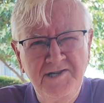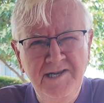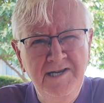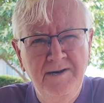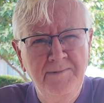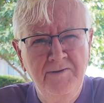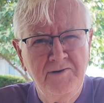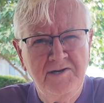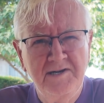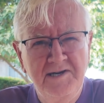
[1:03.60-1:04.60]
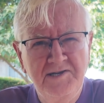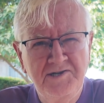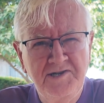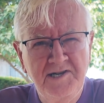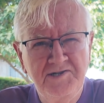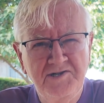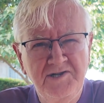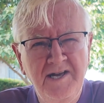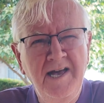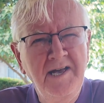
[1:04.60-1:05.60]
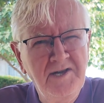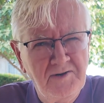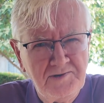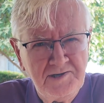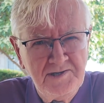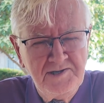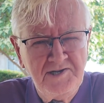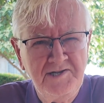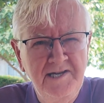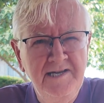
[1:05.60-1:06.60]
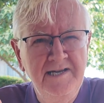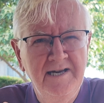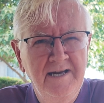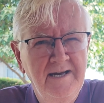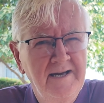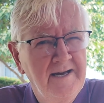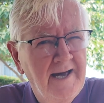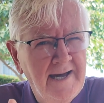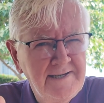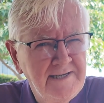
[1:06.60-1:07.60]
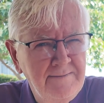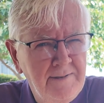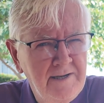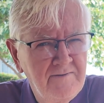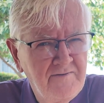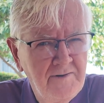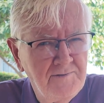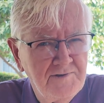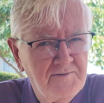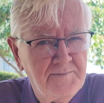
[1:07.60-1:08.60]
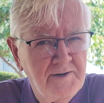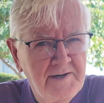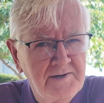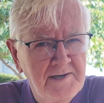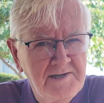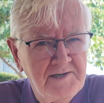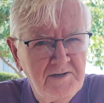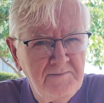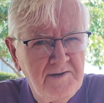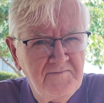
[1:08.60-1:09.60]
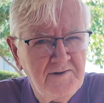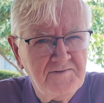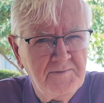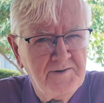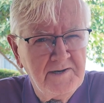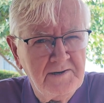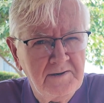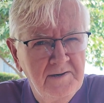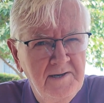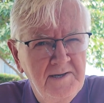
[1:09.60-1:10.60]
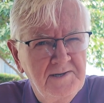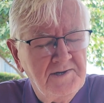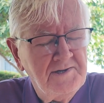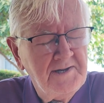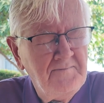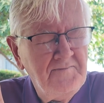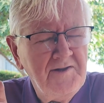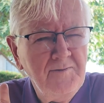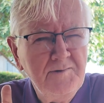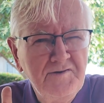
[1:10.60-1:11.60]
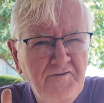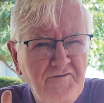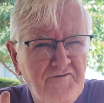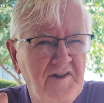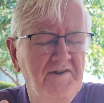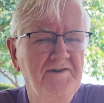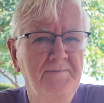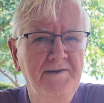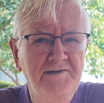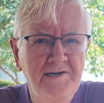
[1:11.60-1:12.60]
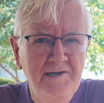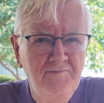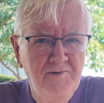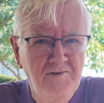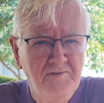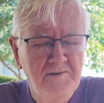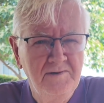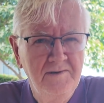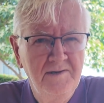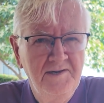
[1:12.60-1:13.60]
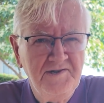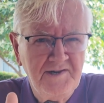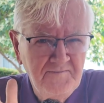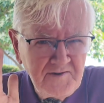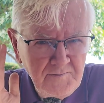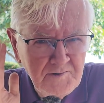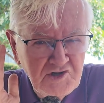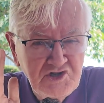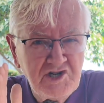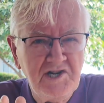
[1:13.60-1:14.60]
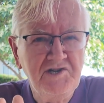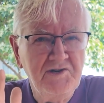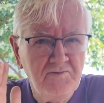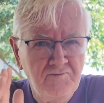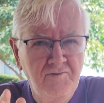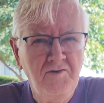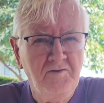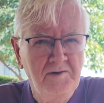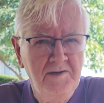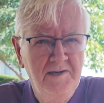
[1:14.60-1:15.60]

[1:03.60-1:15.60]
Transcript: see America in such chaos, to see 80 million votes for Biden, 82 million votes for Biden, something was fundamentally wrong. Something was just wrong.